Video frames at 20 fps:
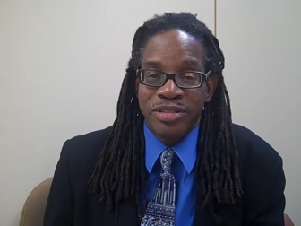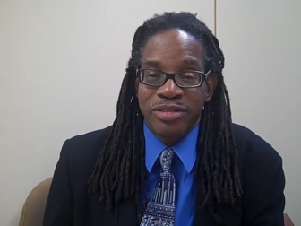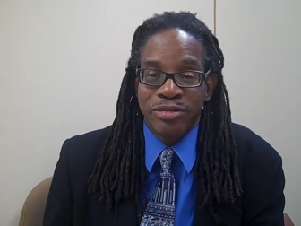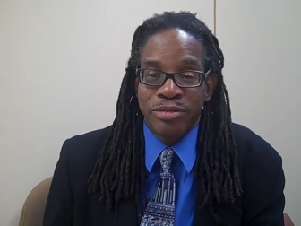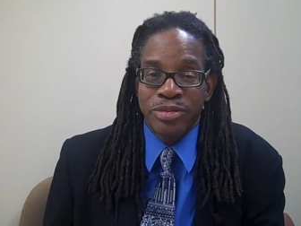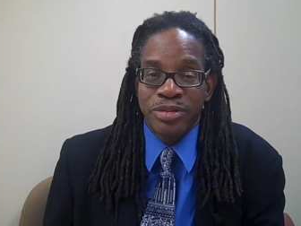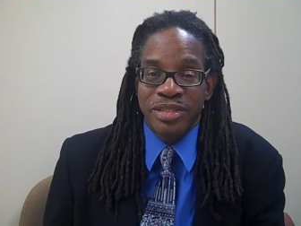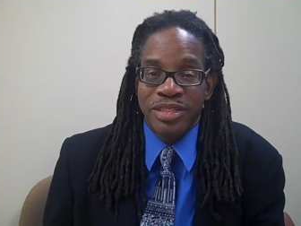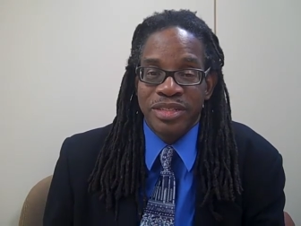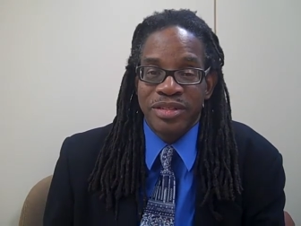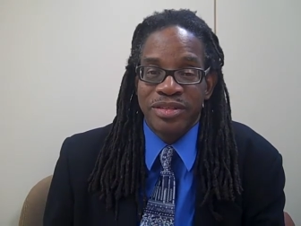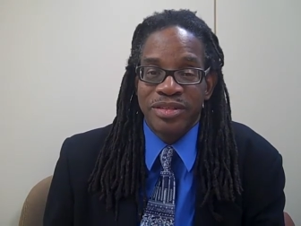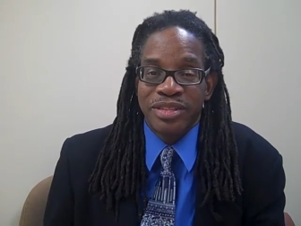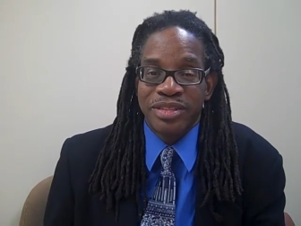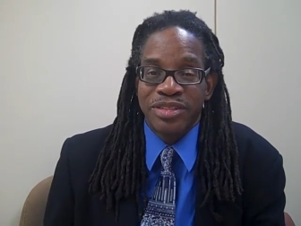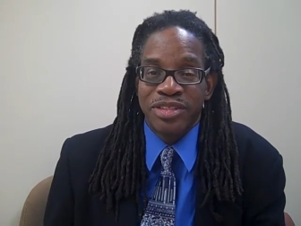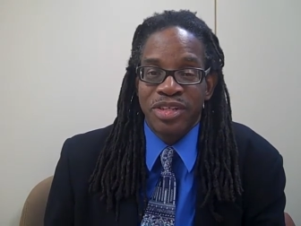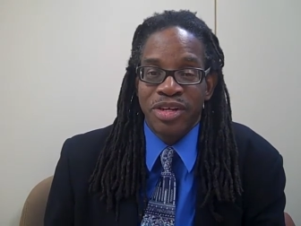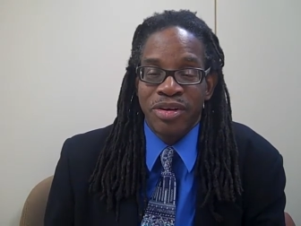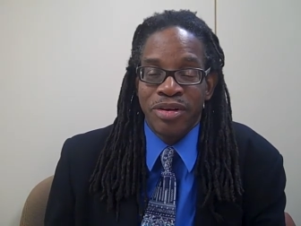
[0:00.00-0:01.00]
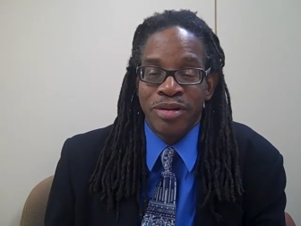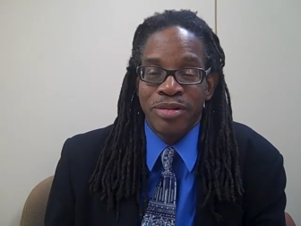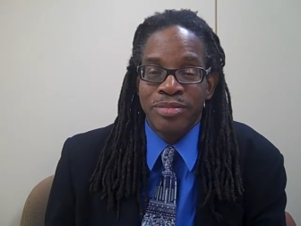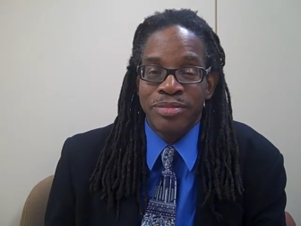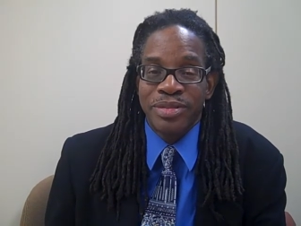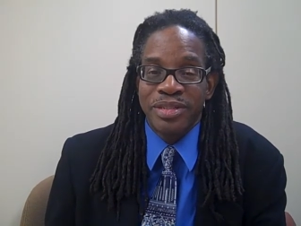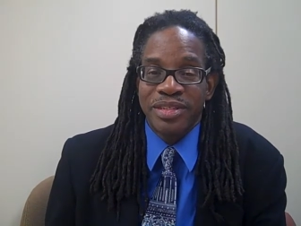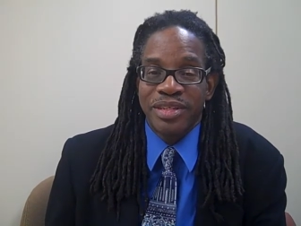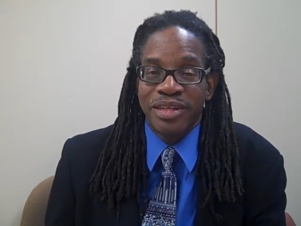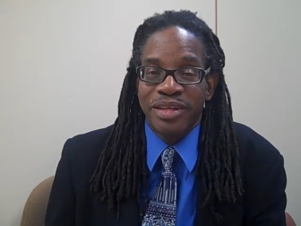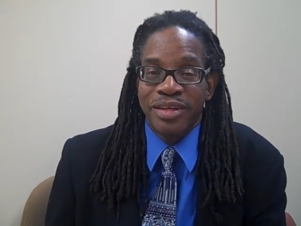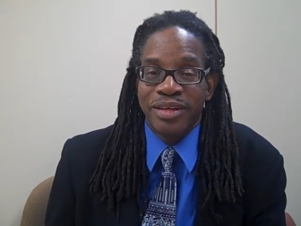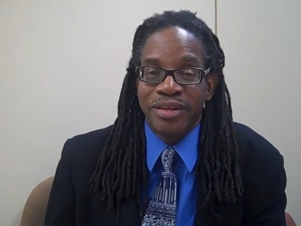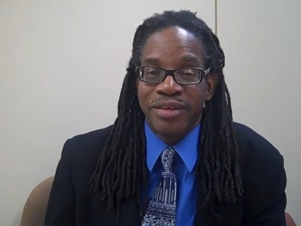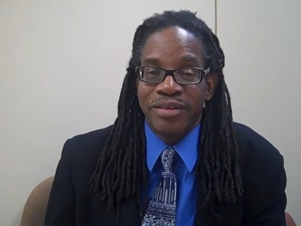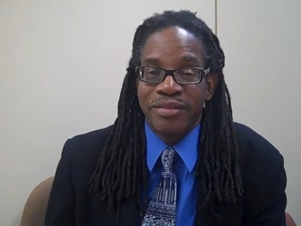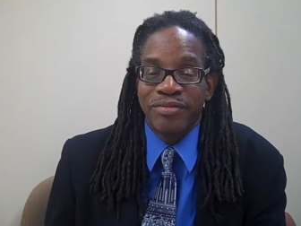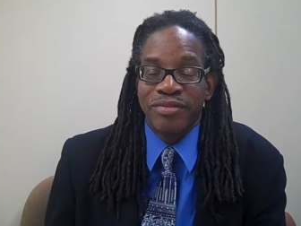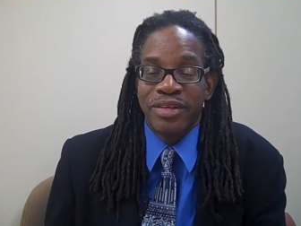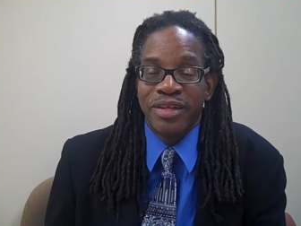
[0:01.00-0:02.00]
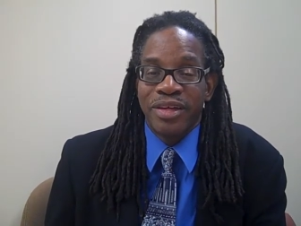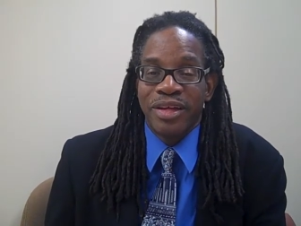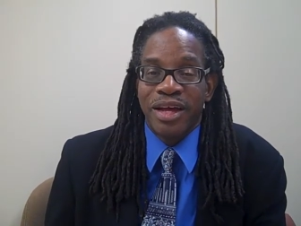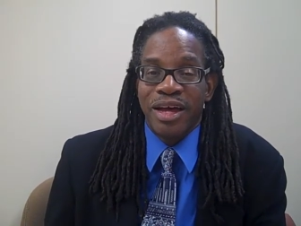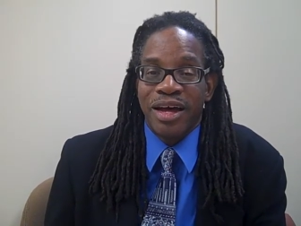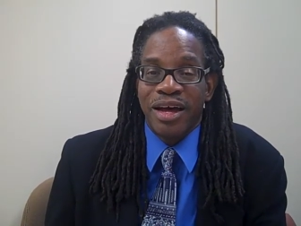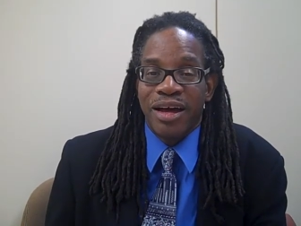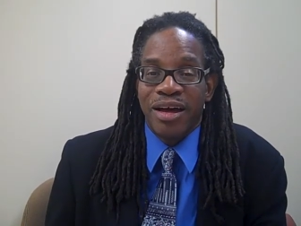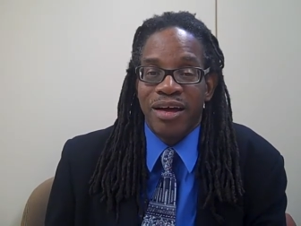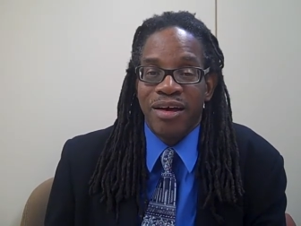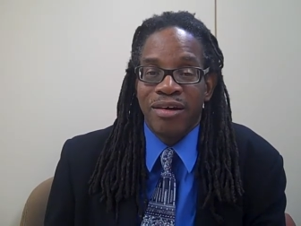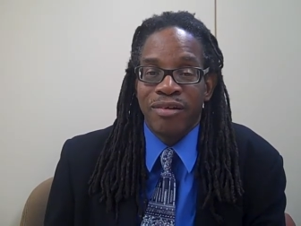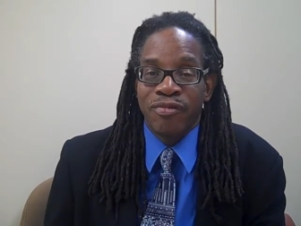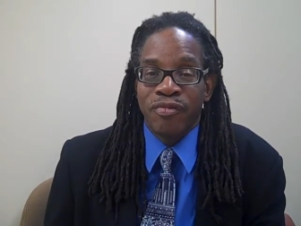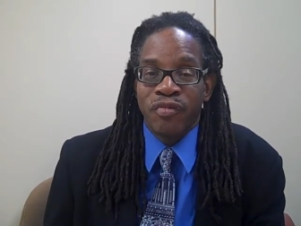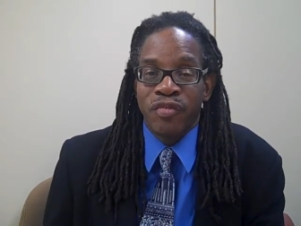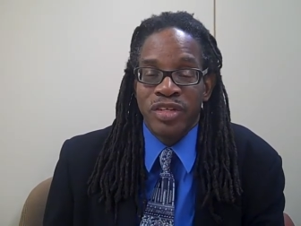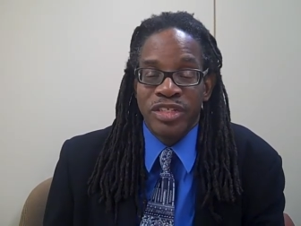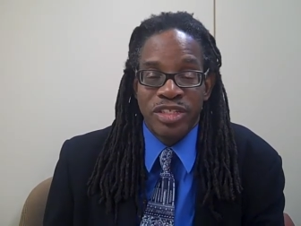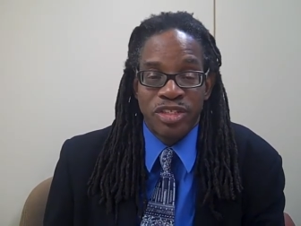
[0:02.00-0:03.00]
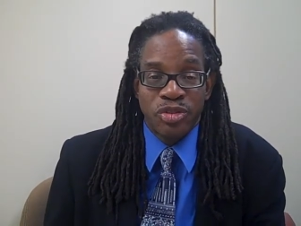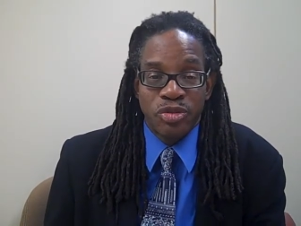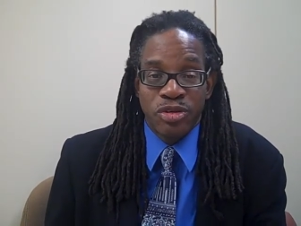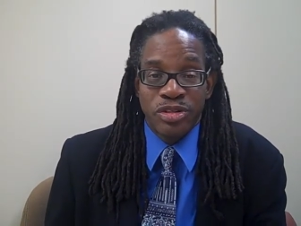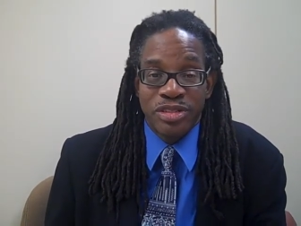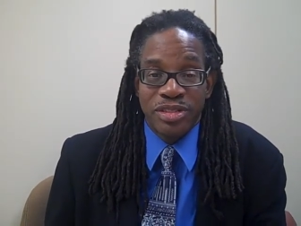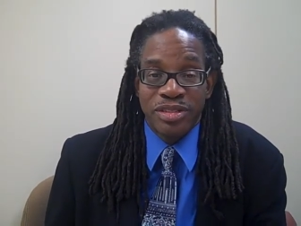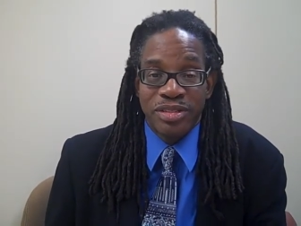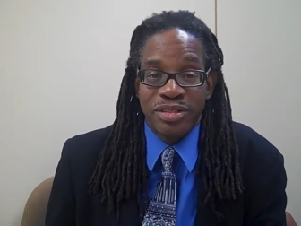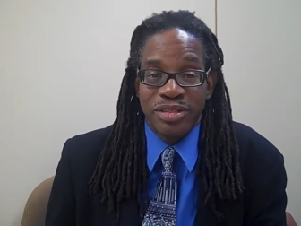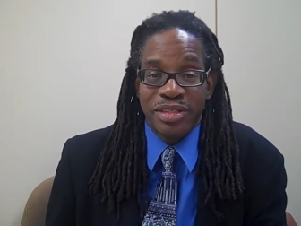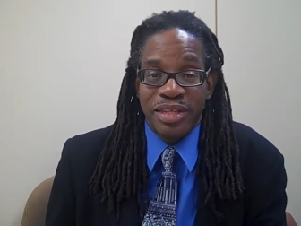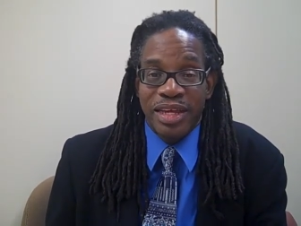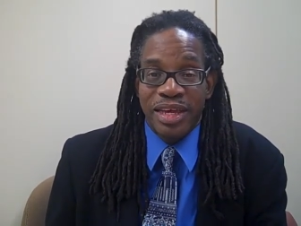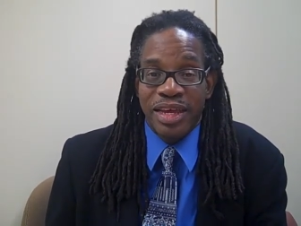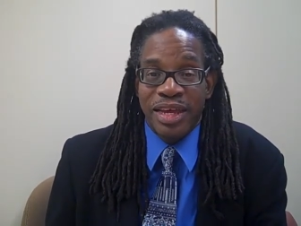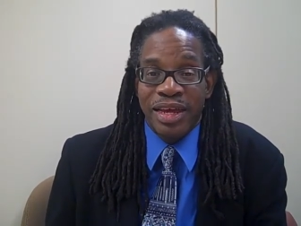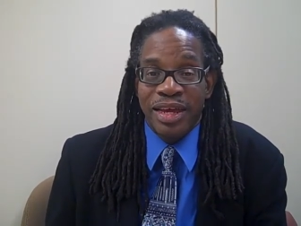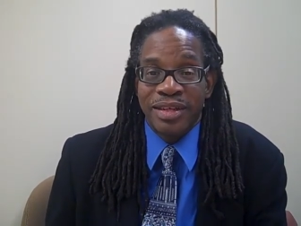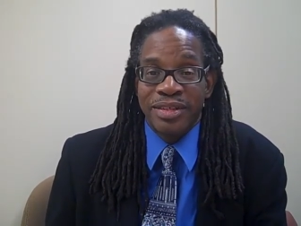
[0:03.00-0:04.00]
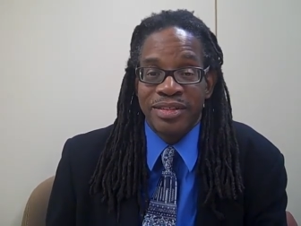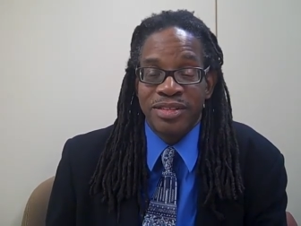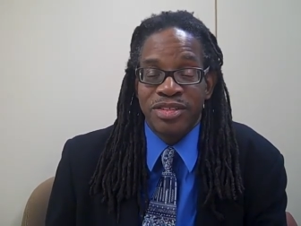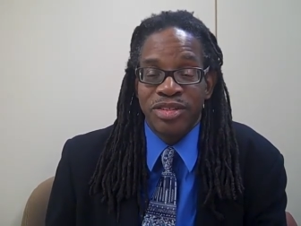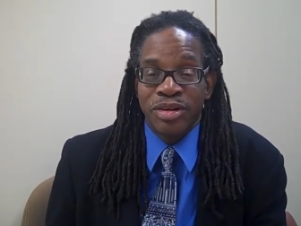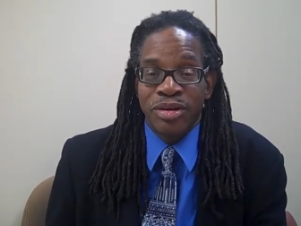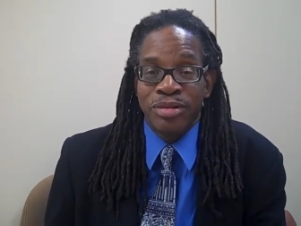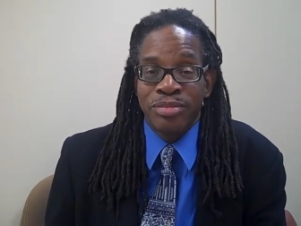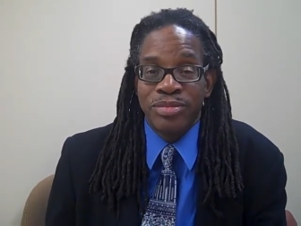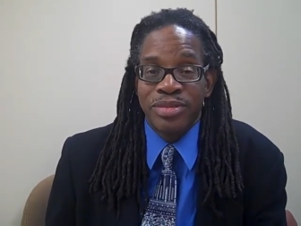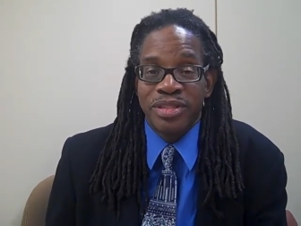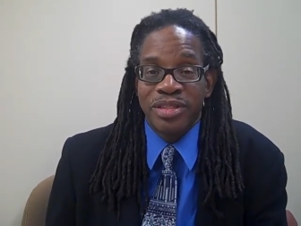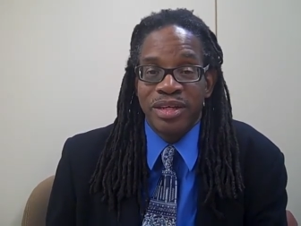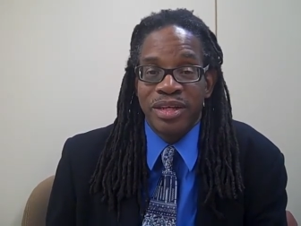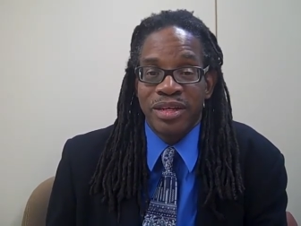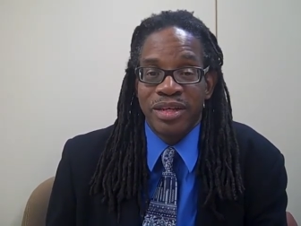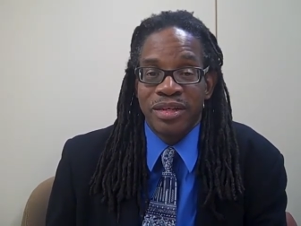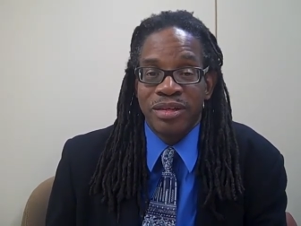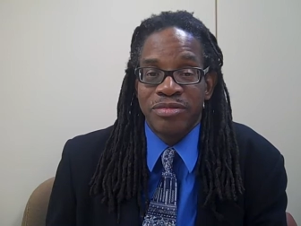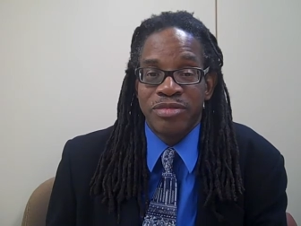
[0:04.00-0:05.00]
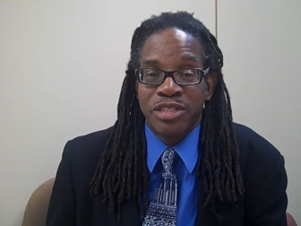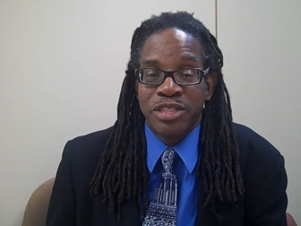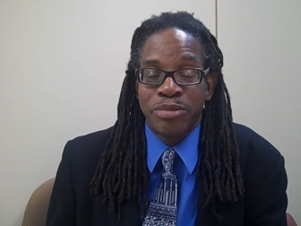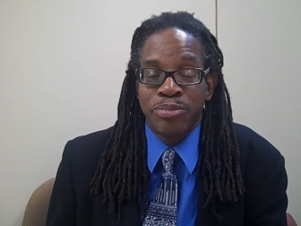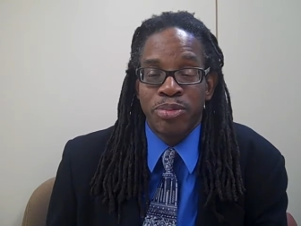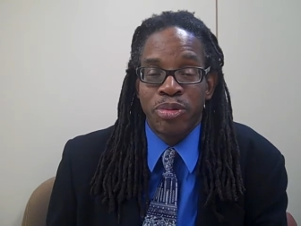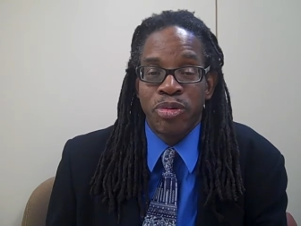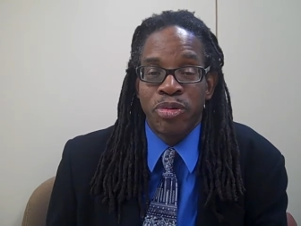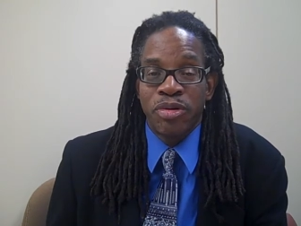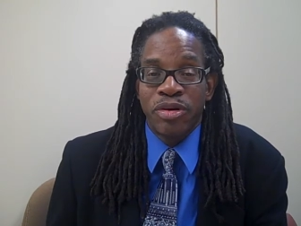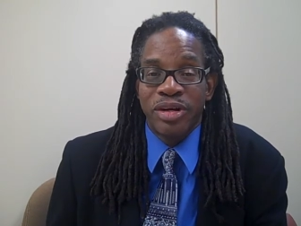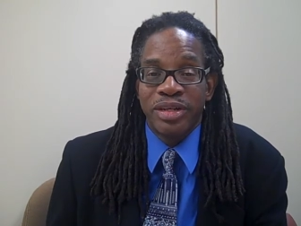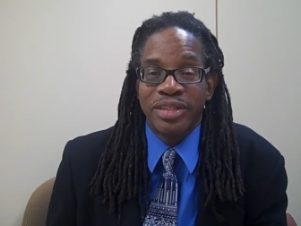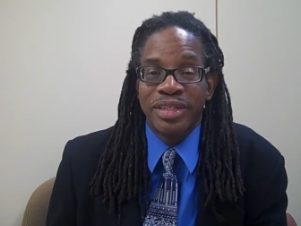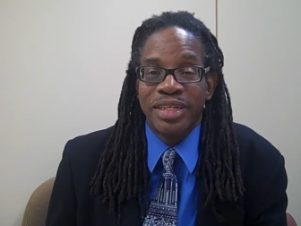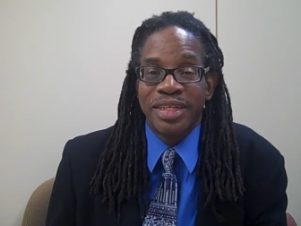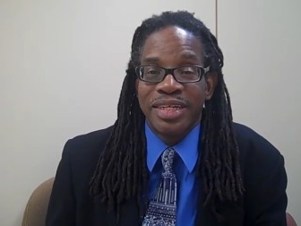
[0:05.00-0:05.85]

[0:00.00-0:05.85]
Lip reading: or Brazil, in terms of resources and in terms of support,